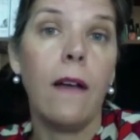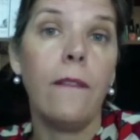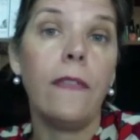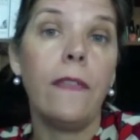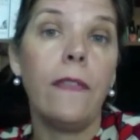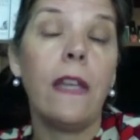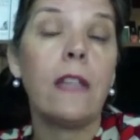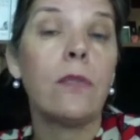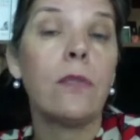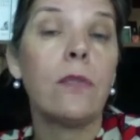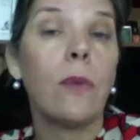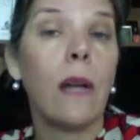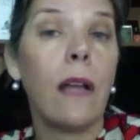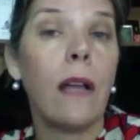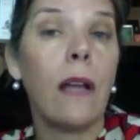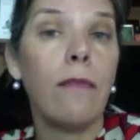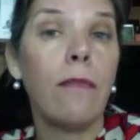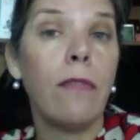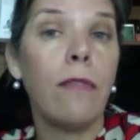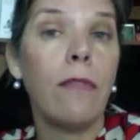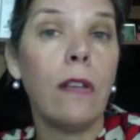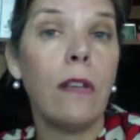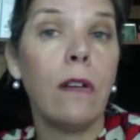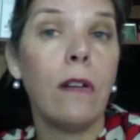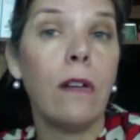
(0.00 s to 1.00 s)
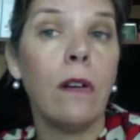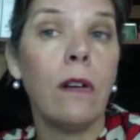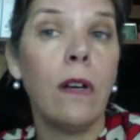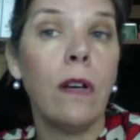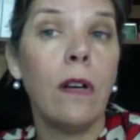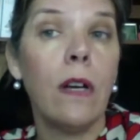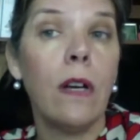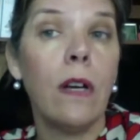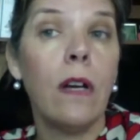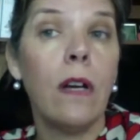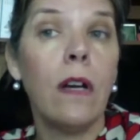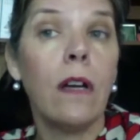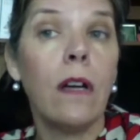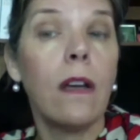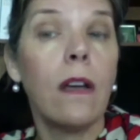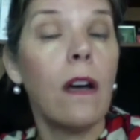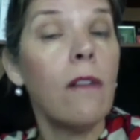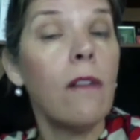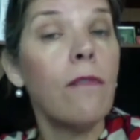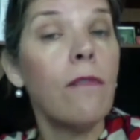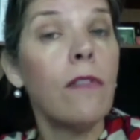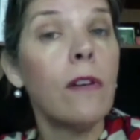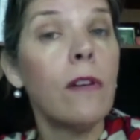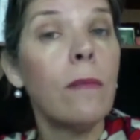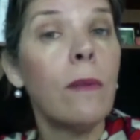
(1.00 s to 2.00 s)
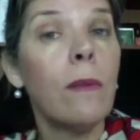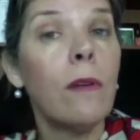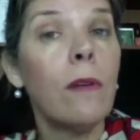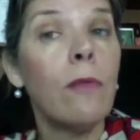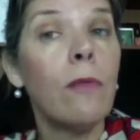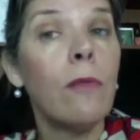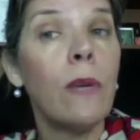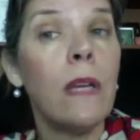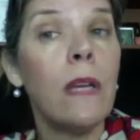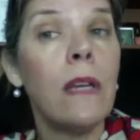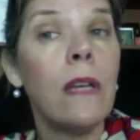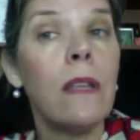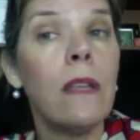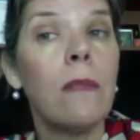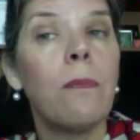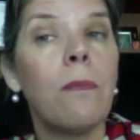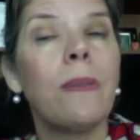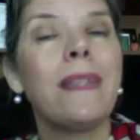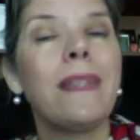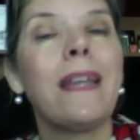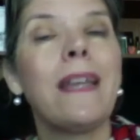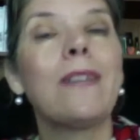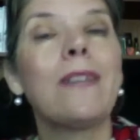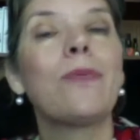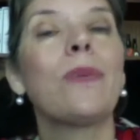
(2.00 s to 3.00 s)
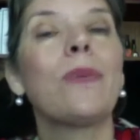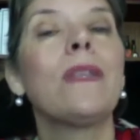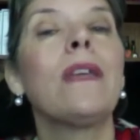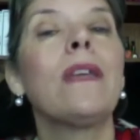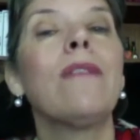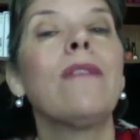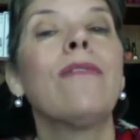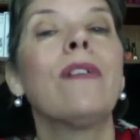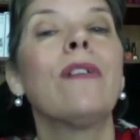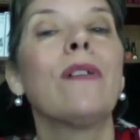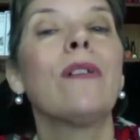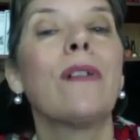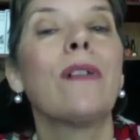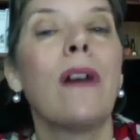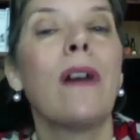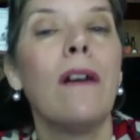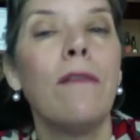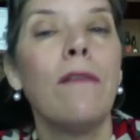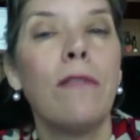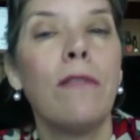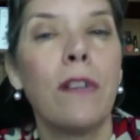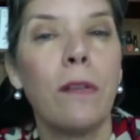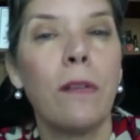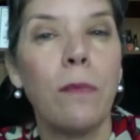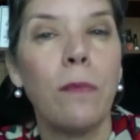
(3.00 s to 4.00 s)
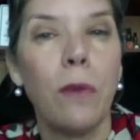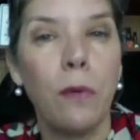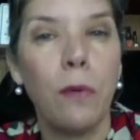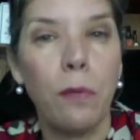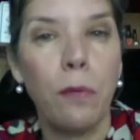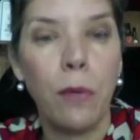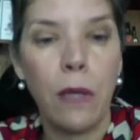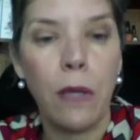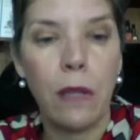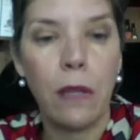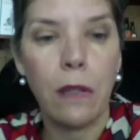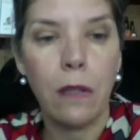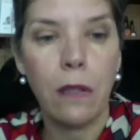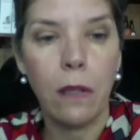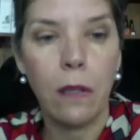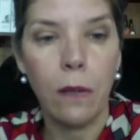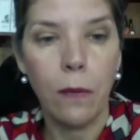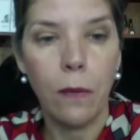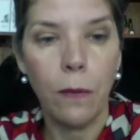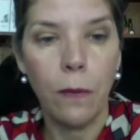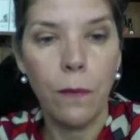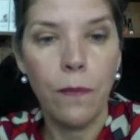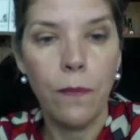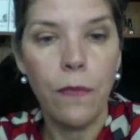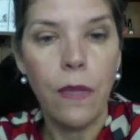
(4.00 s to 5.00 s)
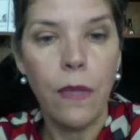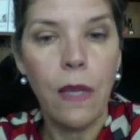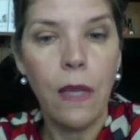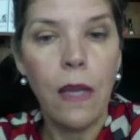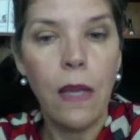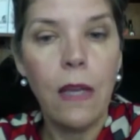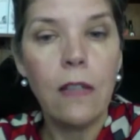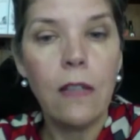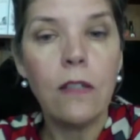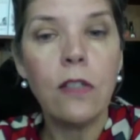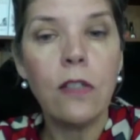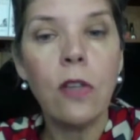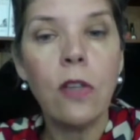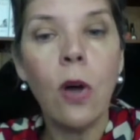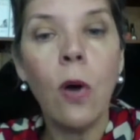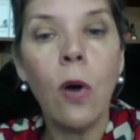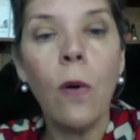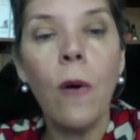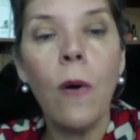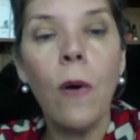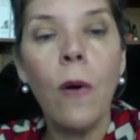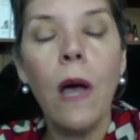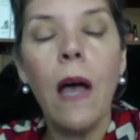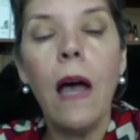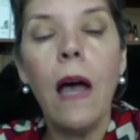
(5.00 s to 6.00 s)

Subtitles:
That's what I feel comfortable with, but that's what they feel comfortable with too. So